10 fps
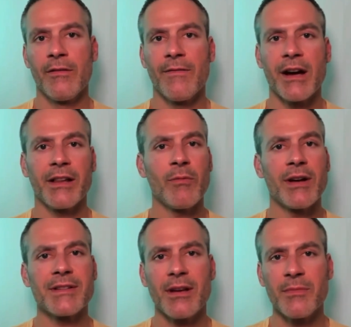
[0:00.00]
Finally,
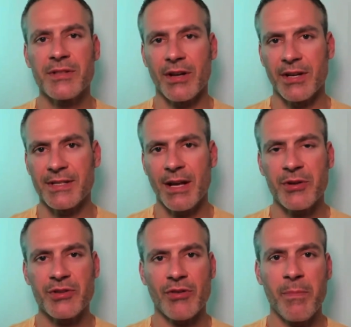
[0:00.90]
while some studies
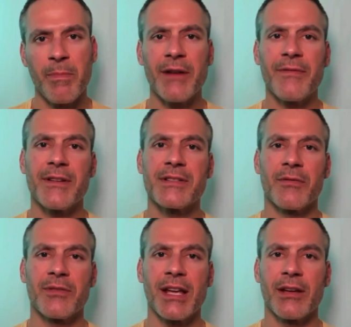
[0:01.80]
demonstrate benefits
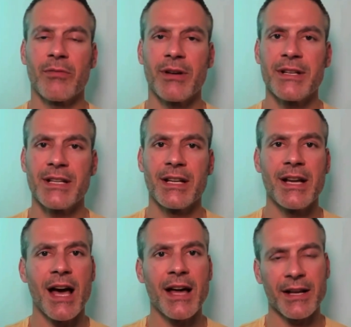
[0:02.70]
of taking creatine in
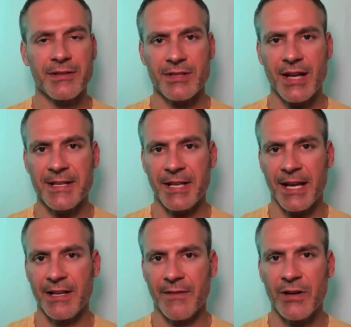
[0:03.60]
non-exercising
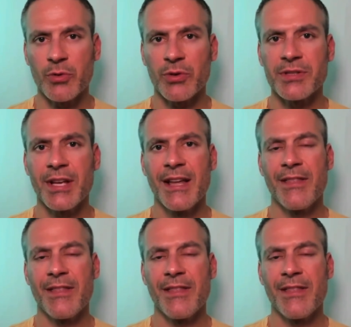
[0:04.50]
individuals,